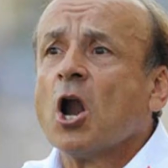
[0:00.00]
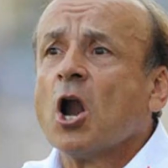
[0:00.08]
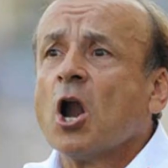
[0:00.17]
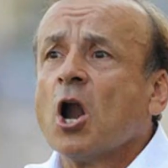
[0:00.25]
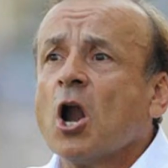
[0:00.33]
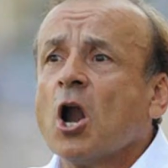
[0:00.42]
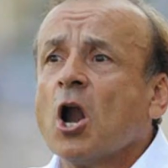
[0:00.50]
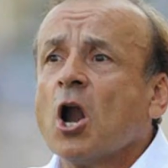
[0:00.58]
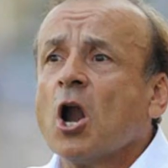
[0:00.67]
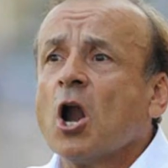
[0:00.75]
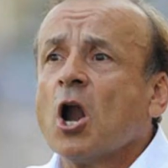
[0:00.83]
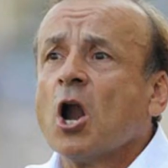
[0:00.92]

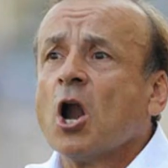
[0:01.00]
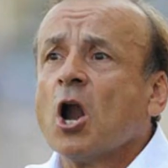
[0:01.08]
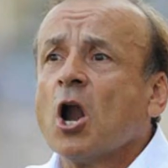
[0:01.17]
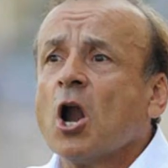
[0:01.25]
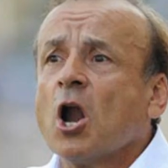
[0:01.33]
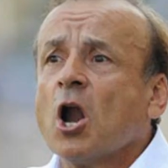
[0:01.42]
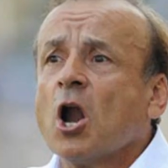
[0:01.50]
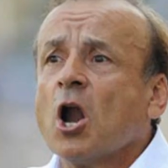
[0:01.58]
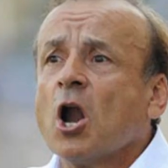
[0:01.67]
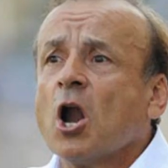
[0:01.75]
No one is speaking in this clip.